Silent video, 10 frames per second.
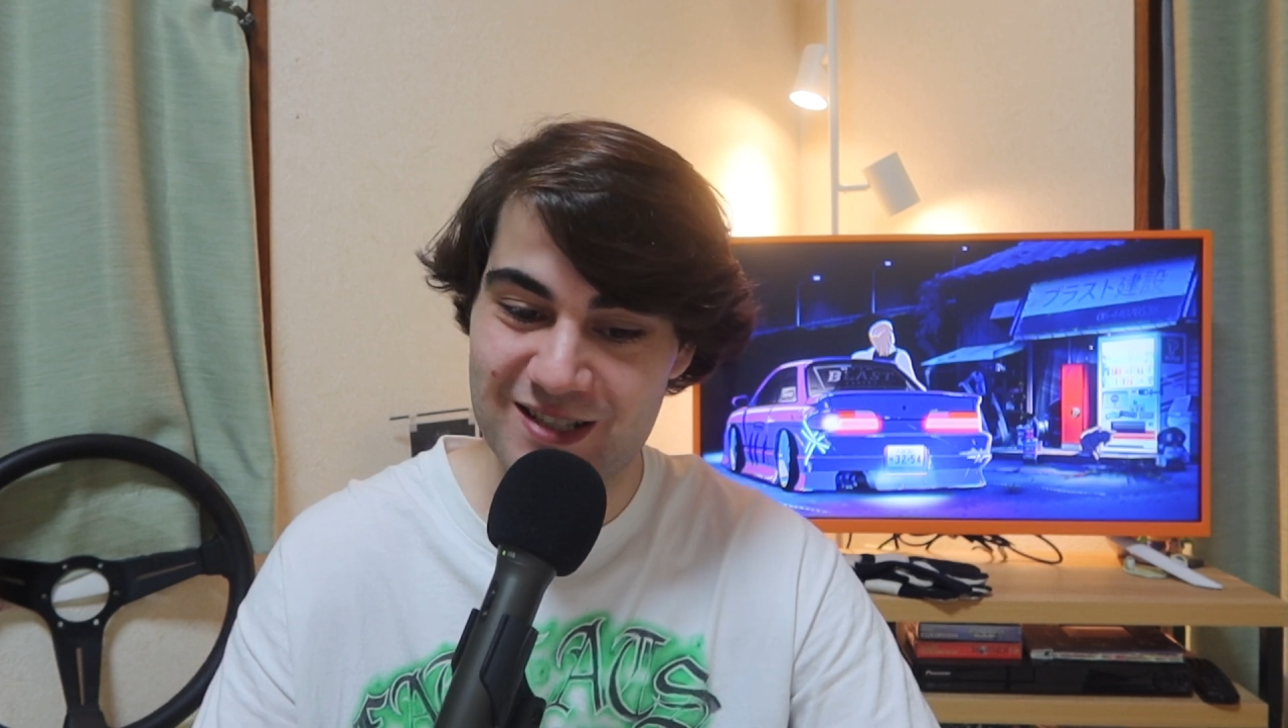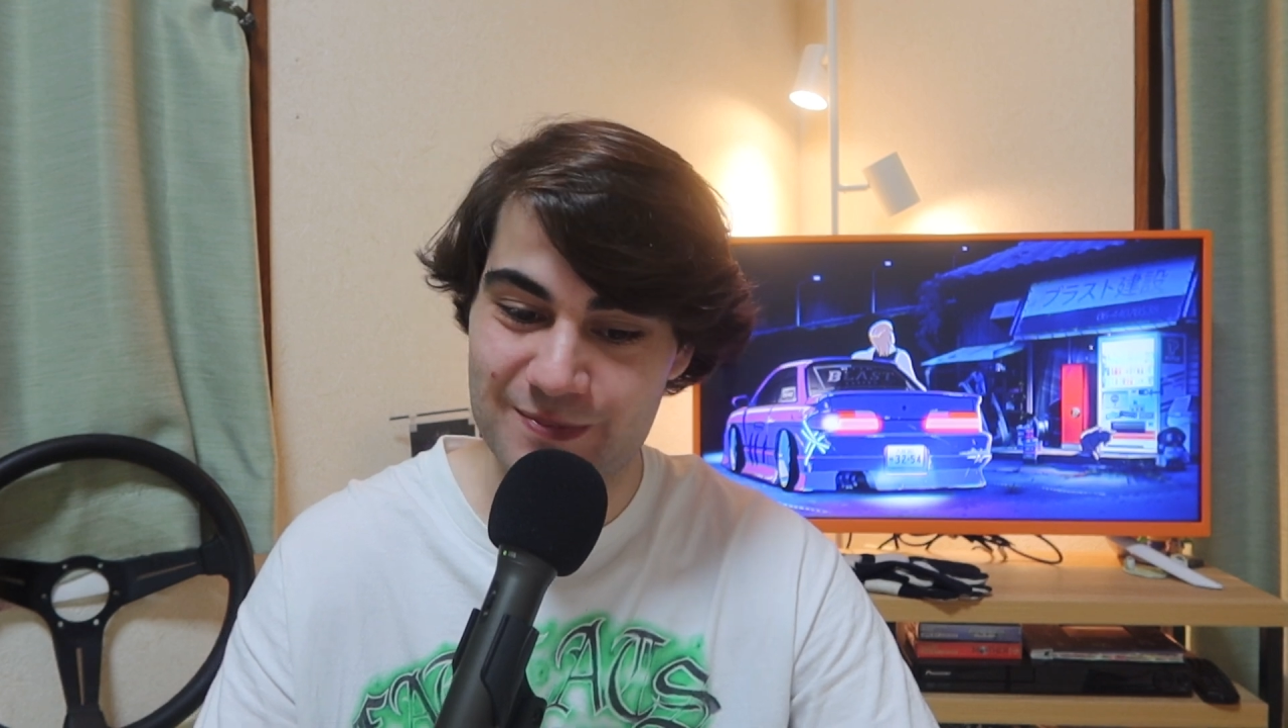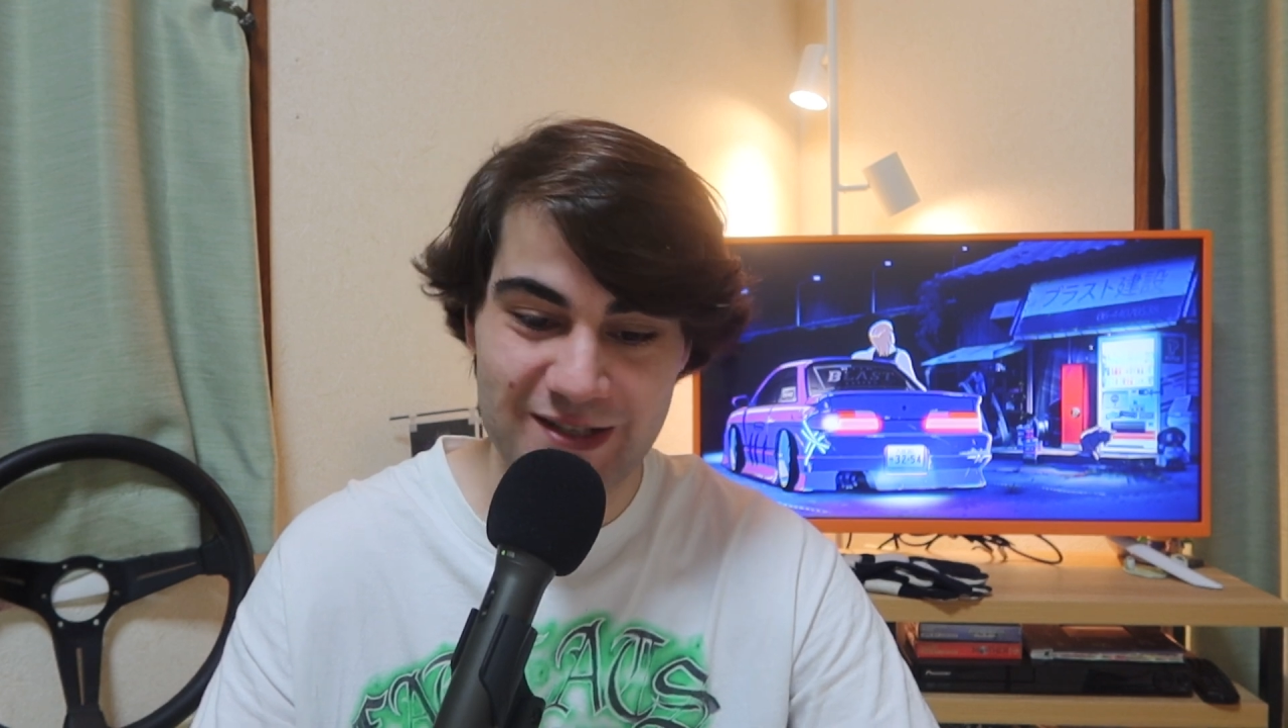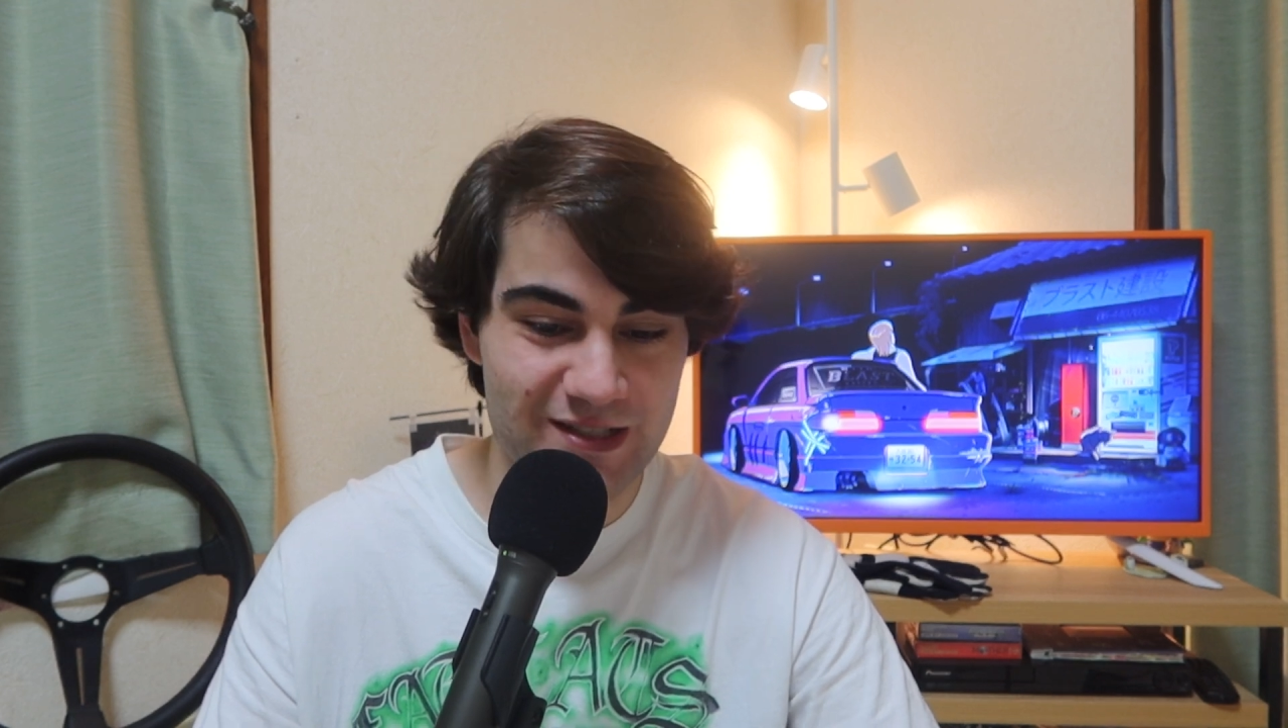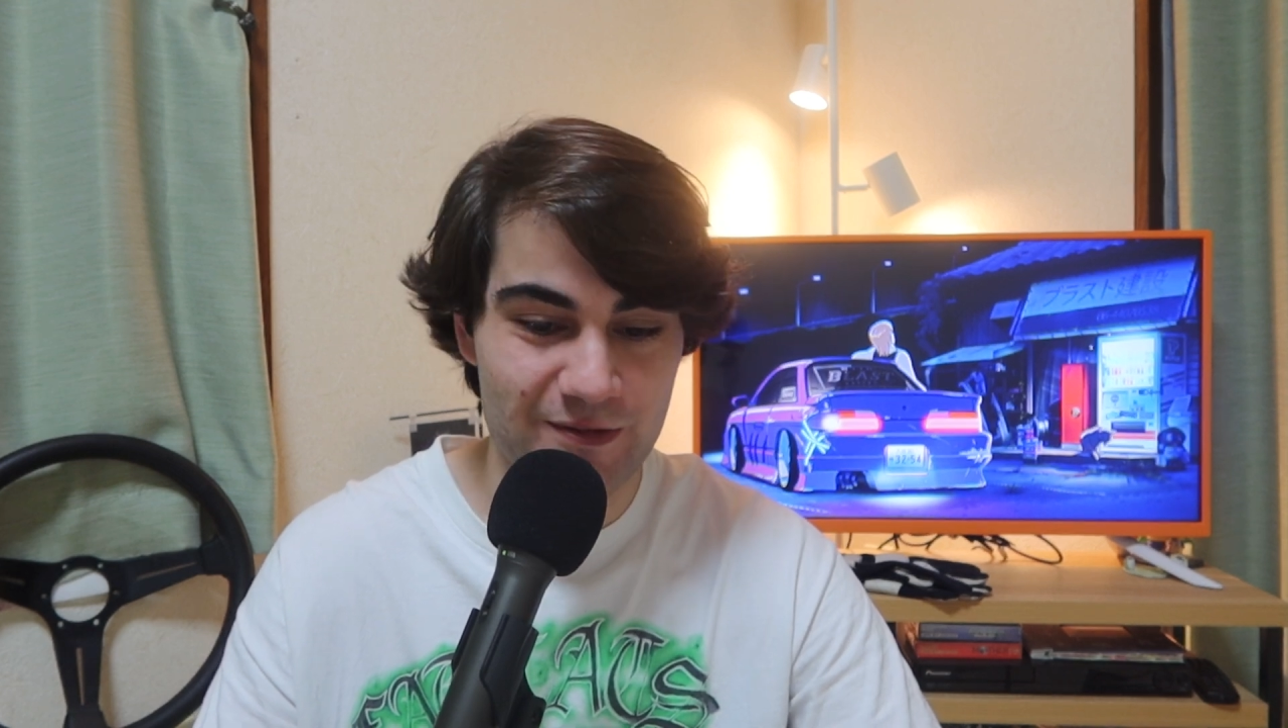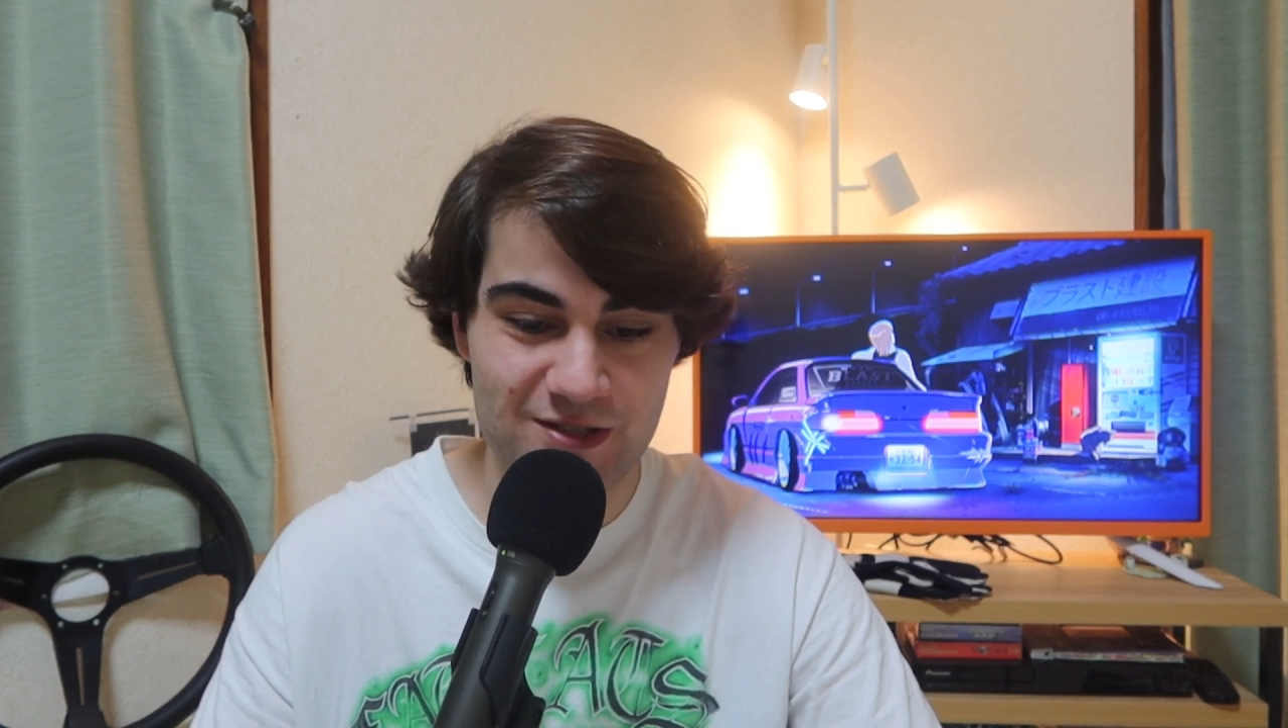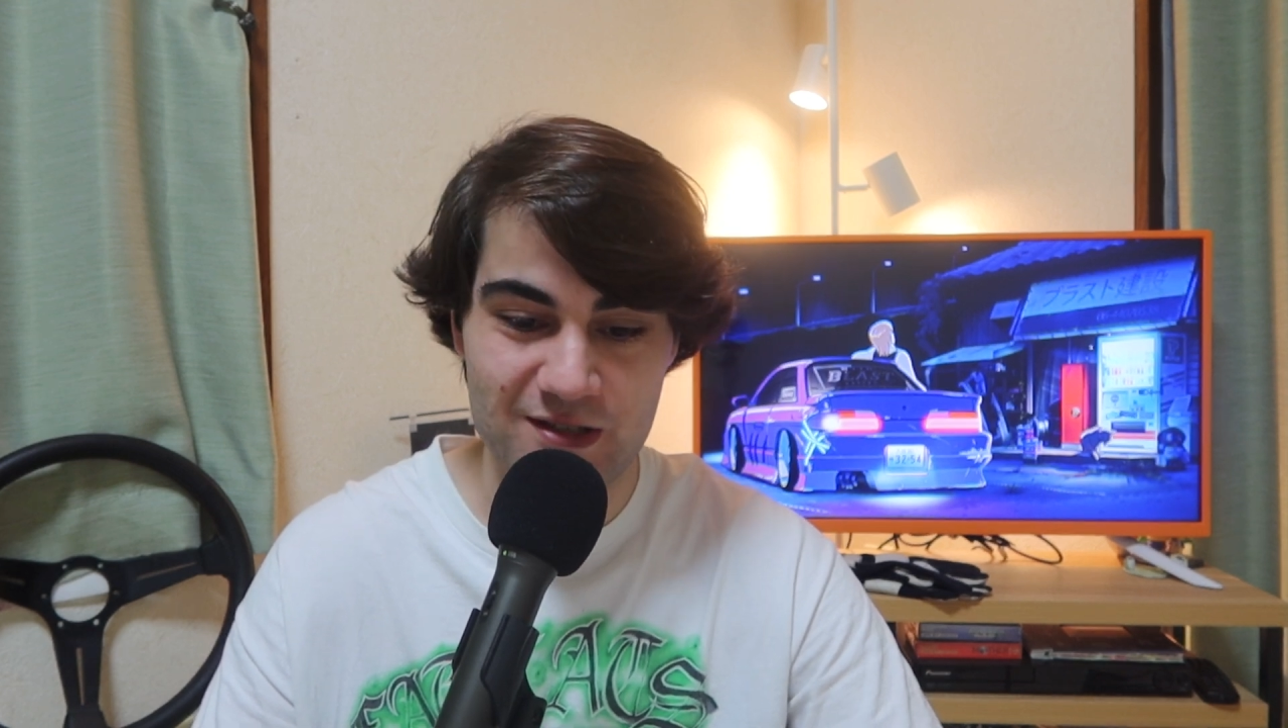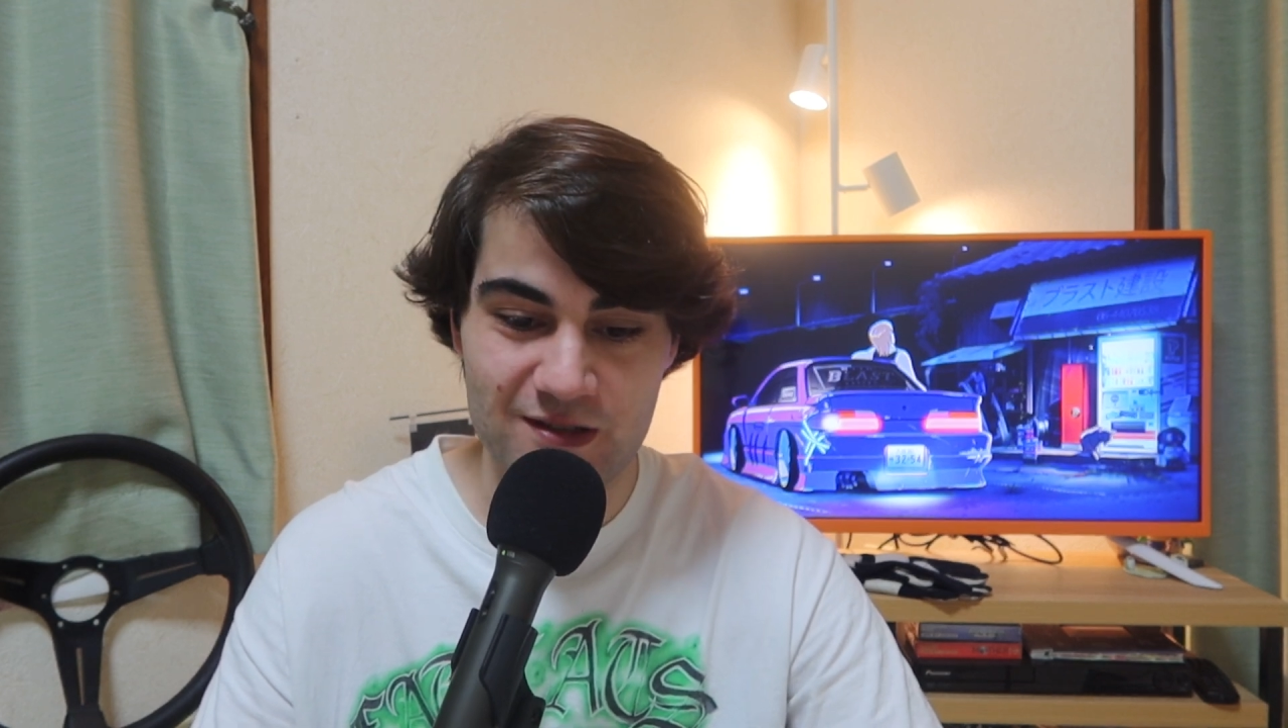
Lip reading: especially once you